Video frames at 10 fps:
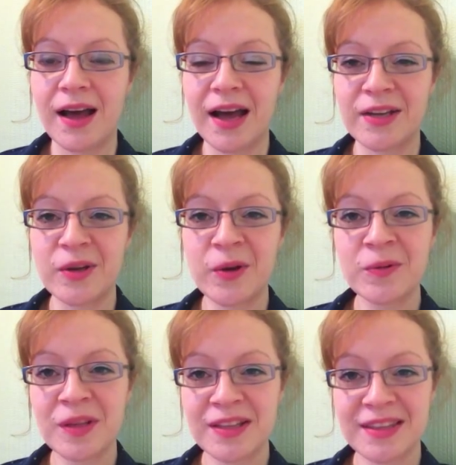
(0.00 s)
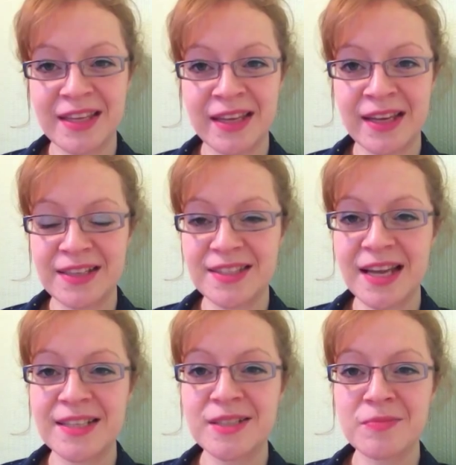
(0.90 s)
I know that the
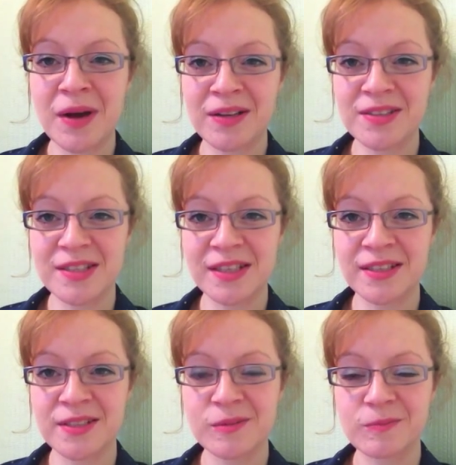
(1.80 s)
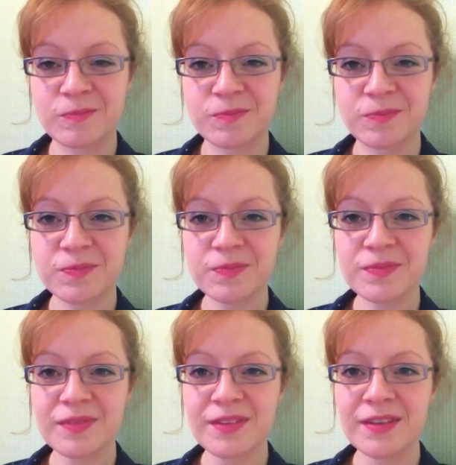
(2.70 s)
ascended masters
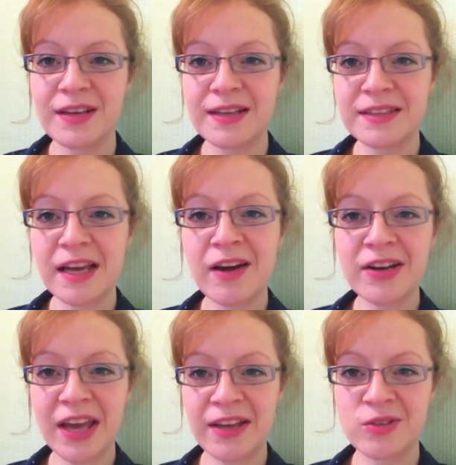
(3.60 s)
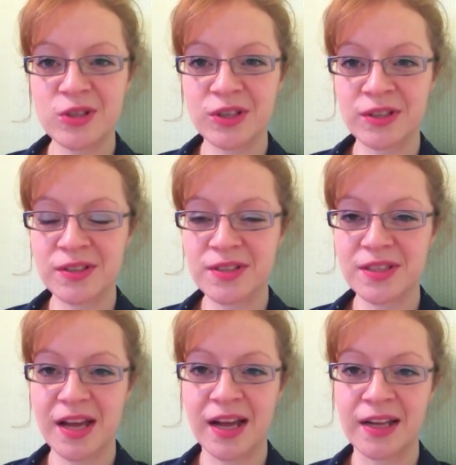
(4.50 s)
and the
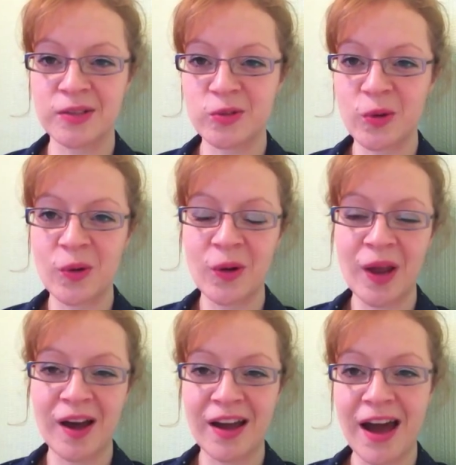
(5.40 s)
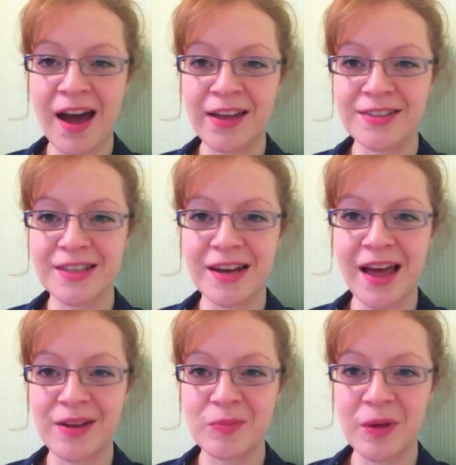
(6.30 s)
archangels and all our guides and
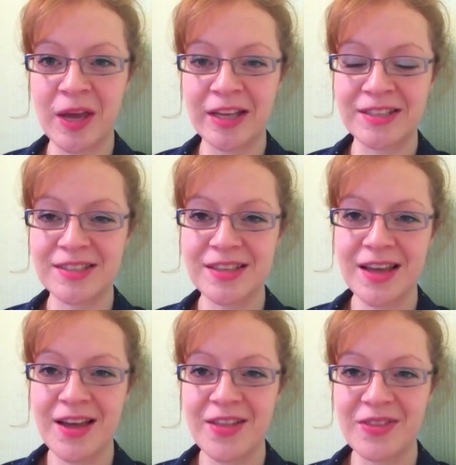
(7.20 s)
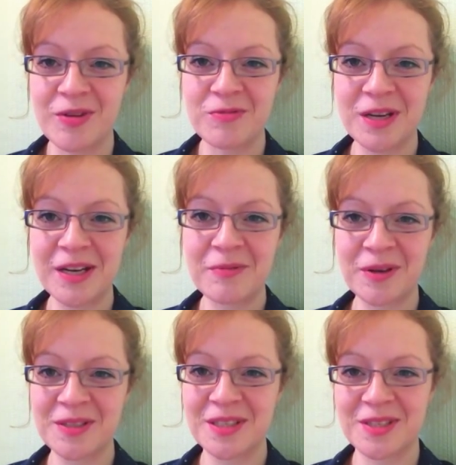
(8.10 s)
light beings, they really
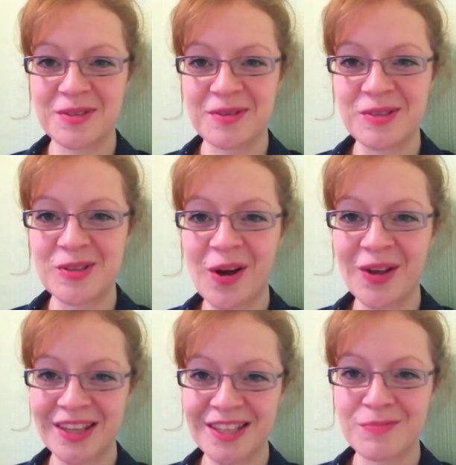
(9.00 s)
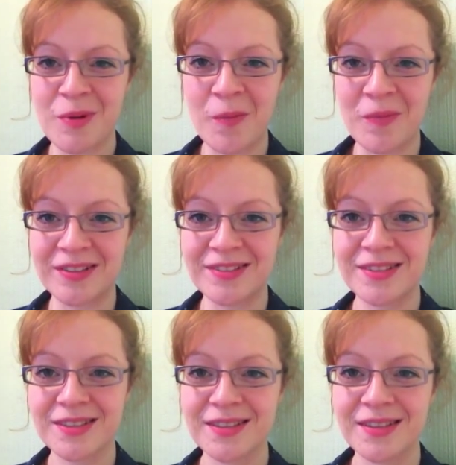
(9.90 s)
want us to enjoy this moment.